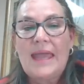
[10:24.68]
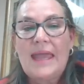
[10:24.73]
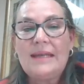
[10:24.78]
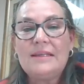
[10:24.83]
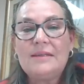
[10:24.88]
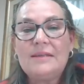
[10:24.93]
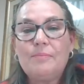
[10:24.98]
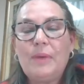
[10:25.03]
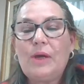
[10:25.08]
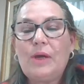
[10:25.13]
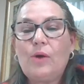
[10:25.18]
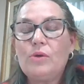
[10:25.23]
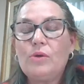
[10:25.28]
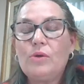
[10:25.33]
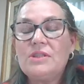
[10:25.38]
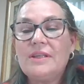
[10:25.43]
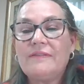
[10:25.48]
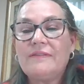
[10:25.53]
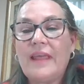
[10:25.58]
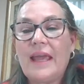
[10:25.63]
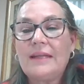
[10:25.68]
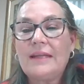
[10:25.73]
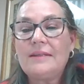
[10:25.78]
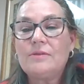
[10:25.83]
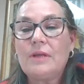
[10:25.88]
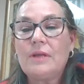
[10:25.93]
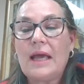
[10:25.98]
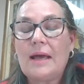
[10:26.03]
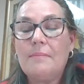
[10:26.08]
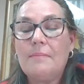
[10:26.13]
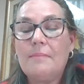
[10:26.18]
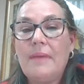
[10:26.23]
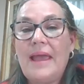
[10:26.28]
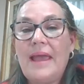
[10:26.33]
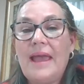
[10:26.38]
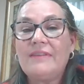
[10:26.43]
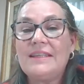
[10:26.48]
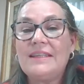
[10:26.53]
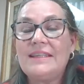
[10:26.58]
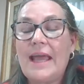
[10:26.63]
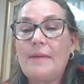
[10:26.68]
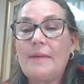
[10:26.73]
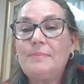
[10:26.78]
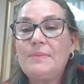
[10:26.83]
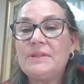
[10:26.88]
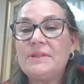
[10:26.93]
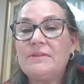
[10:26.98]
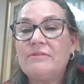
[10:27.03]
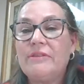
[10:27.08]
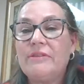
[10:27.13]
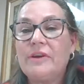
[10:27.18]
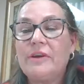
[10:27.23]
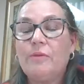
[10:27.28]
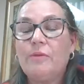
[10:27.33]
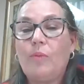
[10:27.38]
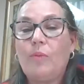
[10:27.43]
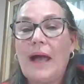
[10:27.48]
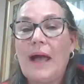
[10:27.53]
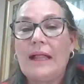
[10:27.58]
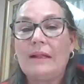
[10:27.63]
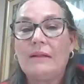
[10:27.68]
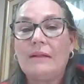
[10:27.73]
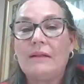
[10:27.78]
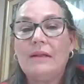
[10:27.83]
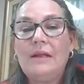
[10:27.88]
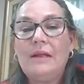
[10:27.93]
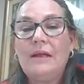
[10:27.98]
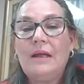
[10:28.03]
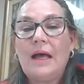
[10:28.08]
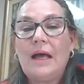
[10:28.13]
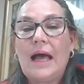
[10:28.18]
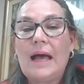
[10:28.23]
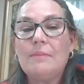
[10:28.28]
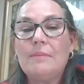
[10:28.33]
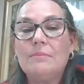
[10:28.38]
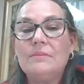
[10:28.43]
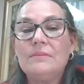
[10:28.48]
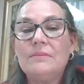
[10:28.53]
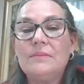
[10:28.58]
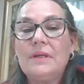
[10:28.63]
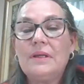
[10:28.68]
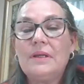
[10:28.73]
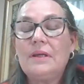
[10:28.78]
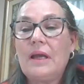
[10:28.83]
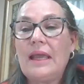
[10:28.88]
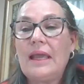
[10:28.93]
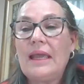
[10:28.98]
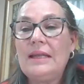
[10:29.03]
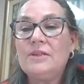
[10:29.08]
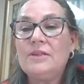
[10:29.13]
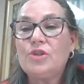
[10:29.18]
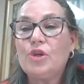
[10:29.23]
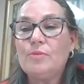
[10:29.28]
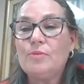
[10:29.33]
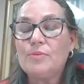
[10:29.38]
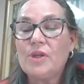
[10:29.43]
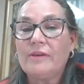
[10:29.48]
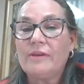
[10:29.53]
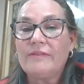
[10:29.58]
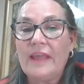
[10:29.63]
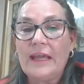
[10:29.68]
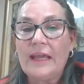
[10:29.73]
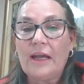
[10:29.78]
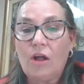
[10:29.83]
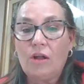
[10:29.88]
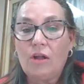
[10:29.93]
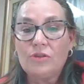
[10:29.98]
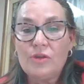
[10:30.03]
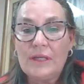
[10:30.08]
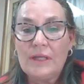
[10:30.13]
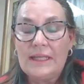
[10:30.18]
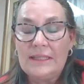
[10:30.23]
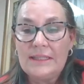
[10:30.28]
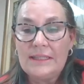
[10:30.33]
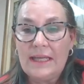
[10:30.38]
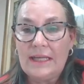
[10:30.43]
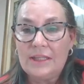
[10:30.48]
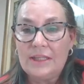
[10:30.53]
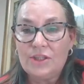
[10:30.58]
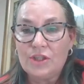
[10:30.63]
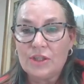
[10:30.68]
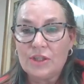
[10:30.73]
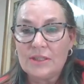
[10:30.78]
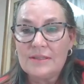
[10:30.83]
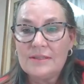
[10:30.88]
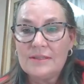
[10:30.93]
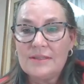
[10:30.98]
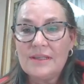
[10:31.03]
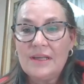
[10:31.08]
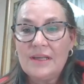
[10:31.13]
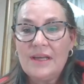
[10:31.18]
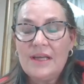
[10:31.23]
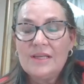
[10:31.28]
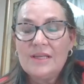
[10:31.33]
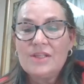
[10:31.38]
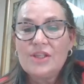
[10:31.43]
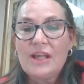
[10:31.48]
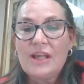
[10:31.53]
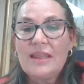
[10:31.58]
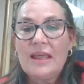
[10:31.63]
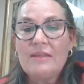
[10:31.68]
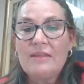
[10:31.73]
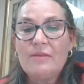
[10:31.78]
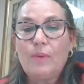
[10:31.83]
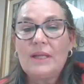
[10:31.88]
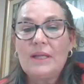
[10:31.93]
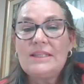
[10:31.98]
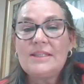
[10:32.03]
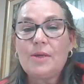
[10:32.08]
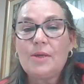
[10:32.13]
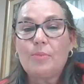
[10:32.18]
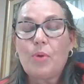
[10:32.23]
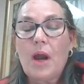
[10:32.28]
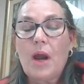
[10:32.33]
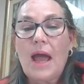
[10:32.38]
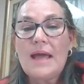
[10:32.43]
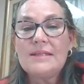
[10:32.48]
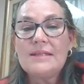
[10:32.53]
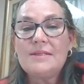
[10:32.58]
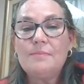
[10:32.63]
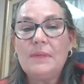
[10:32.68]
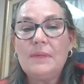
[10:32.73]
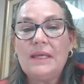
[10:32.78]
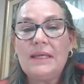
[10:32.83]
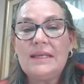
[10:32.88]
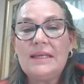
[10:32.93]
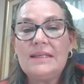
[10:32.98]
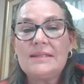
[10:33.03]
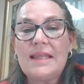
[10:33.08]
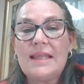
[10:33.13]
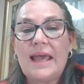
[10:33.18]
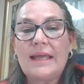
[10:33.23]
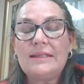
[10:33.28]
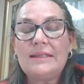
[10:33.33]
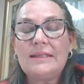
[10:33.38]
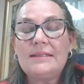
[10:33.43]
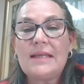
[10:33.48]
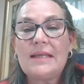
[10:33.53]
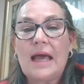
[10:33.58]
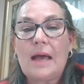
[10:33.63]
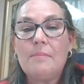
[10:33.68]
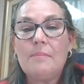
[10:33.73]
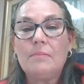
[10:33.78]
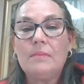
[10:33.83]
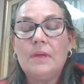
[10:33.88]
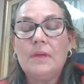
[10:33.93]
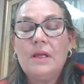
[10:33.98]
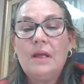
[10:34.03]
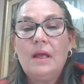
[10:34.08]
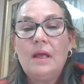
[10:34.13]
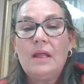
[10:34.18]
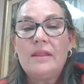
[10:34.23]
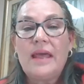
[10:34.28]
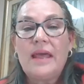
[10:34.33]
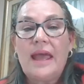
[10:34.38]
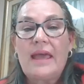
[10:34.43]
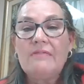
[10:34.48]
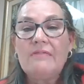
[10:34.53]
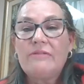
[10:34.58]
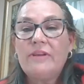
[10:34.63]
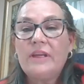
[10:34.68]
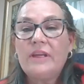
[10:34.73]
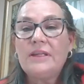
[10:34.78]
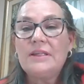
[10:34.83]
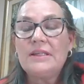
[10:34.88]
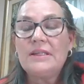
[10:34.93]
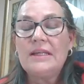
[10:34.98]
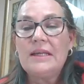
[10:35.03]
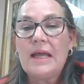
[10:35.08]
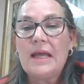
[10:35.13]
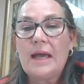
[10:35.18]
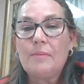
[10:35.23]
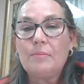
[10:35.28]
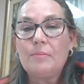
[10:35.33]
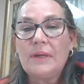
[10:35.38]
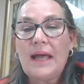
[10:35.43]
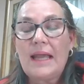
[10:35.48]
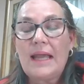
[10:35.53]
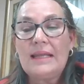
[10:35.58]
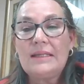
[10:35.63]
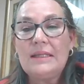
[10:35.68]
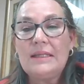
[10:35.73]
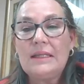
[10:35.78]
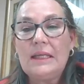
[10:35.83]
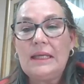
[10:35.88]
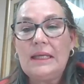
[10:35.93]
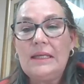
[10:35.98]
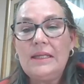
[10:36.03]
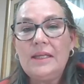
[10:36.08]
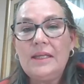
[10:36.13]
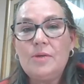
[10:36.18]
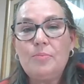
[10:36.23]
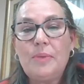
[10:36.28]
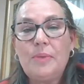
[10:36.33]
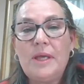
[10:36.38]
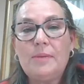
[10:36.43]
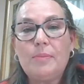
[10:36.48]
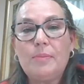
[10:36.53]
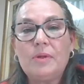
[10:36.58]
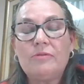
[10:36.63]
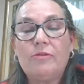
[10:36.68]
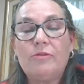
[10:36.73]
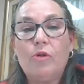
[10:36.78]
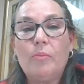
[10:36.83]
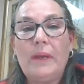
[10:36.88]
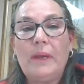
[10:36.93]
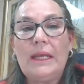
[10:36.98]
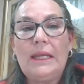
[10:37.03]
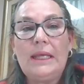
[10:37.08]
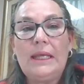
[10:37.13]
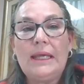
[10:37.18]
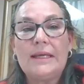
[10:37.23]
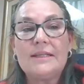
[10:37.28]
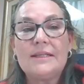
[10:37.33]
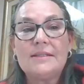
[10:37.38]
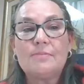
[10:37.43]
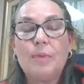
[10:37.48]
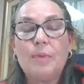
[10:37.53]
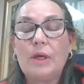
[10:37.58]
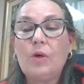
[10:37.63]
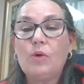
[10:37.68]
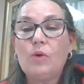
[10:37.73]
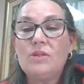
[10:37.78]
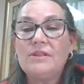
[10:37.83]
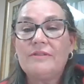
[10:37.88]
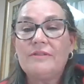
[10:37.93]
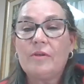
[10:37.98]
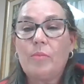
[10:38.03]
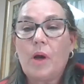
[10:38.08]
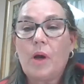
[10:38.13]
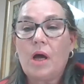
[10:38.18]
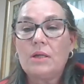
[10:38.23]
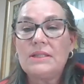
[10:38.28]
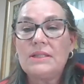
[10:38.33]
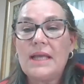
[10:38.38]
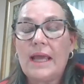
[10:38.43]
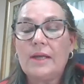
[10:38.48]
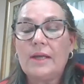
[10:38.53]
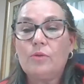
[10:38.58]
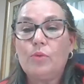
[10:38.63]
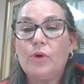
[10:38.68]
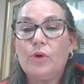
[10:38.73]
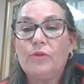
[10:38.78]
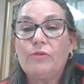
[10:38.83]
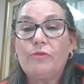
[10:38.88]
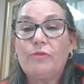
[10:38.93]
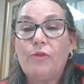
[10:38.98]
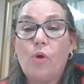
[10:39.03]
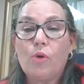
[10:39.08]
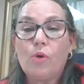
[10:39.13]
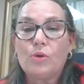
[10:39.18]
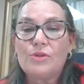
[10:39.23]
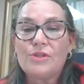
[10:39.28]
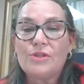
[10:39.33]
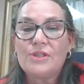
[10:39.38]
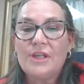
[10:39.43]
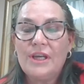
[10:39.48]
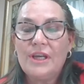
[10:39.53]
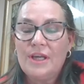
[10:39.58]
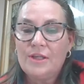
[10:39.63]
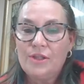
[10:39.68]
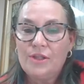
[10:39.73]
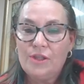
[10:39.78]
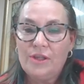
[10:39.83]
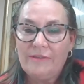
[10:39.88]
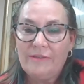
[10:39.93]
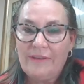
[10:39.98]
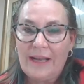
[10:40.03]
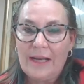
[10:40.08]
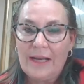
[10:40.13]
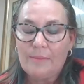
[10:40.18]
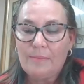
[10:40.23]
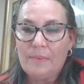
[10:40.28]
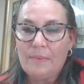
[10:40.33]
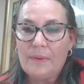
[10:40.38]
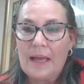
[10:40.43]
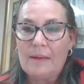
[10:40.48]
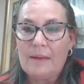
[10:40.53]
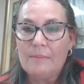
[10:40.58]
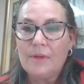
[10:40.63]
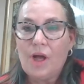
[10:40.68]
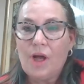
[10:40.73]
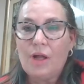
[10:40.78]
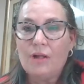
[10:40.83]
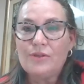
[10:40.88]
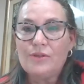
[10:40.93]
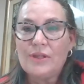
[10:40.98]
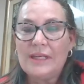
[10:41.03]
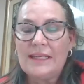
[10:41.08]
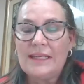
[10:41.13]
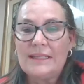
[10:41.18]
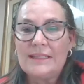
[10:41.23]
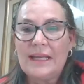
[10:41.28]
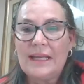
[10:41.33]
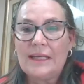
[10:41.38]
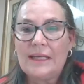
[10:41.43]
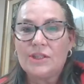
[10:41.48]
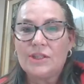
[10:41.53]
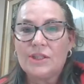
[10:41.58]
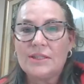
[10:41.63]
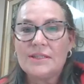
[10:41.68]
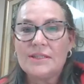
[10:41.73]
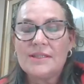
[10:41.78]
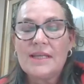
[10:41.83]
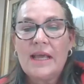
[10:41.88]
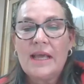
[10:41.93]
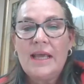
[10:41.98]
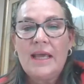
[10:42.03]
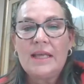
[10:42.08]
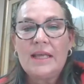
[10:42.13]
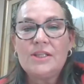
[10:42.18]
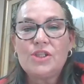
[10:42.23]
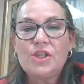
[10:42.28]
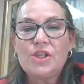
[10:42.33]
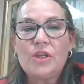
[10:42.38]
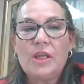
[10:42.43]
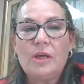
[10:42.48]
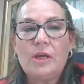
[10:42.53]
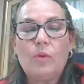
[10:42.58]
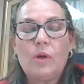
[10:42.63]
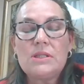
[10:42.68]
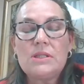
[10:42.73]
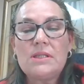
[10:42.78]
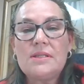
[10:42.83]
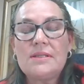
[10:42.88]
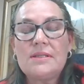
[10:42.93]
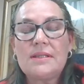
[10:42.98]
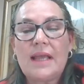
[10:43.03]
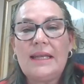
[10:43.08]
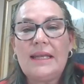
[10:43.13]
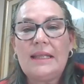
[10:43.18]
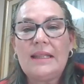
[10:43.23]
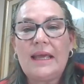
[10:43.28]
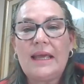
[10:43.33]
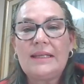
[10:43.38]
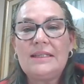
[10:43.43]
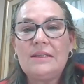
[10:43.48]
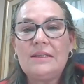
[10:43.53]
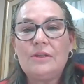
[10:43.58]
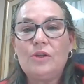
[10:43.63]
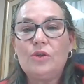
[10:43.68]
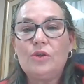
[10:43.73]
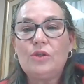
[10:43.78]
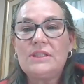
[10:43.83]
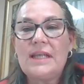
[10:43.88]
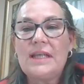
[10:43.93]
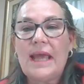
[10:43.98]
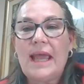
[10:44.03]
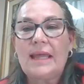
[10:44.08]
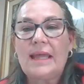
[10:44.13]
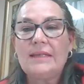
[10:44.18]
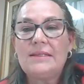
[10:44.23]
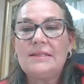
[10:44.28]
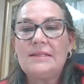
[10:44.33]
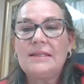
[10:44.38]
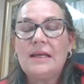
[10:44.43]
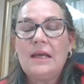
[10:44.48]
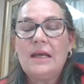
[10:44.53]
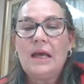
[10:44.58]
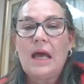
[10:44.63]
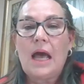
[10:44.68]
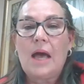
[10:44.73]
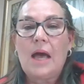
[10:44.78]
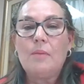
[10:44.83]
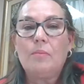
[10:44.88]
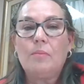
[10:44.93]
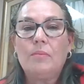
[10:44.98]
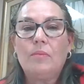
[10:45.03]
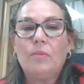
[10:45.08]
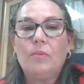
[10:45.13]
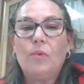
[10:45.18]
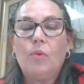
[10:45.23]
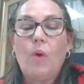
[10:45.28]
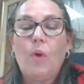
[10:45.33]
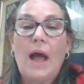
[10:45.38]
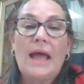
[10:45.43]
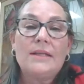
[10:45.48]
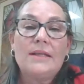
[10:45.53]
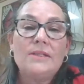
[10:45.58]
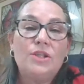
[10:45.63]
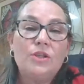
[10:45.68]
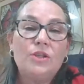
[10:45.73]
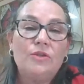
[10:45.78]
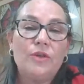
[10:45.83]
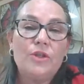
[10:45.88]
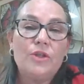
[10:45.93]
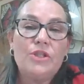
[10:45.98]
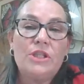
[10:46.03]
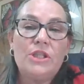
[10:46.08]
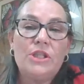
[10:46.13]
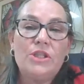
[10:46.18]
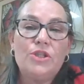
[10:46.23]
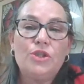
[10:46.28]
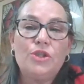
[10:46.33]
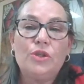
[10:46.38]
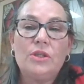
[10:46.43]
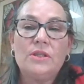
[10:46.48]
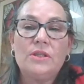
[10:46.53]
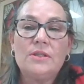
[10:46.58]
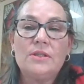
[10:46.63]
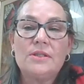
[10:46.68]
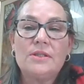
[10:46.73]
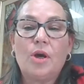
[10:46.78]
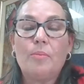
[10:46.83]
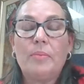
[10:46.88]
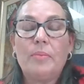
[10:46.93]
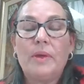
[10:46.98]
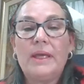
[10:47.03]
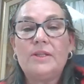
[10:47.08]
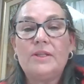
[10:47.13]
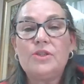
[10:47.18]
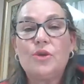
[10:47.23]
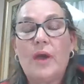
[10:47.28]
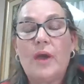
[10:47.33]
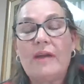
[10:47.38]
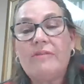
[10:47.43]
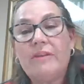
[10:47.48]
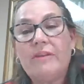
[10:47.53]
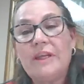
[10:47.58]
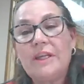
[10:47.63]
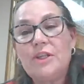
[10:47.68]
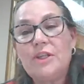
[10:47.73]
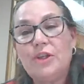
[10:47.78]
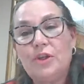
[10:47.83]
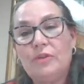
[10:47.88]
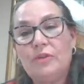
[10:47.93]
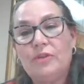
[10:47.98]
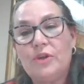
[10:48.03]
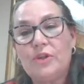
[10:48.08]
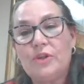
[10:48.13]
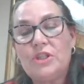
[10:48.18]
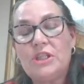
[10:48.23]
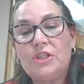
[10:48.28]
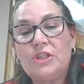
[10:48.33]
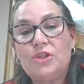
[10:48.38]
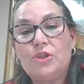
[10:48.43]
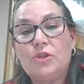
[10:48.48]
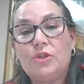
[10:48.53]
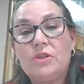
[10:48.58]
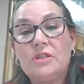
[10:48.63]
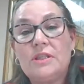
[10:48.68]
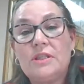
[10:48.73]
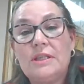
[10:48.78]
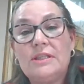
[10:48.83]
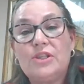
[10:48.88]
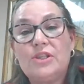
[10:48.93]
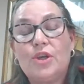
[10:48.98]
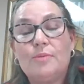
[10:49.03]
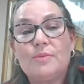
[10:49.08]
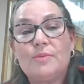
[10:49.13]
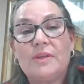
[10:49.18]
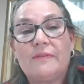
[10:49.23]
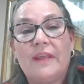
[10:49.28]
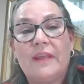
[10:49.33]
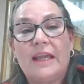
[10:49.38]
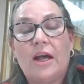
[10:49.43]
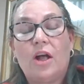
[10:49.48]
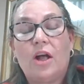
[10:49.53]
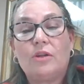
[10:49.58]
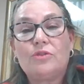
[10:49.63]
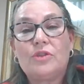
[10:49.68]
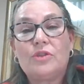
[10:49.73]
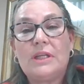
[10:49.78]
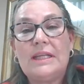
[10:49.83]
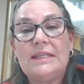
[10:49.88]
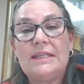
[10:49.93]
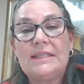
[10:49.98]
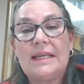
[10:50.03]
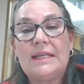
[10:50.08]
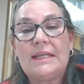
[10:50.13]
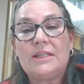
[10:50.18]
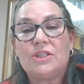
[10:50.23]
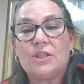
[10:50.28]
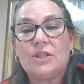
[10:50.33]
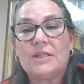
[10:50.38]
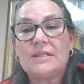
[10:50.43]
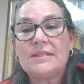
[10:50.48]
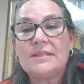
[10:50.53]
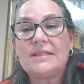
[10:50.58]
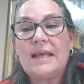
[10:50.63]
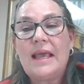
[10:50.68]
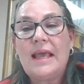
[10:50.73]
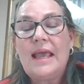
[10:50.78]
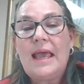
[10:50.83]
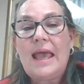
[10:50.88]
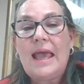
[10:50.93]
And because of that, have adapted very well in terms of their cultural intelligence. Mm. So what surprised me is that the African, coloured and Indian people for many years, because of apartheid, were forced to develop cultural intelligence. And so there was a study that looked at white university students compared to African university students in terms of their cultural intelligence.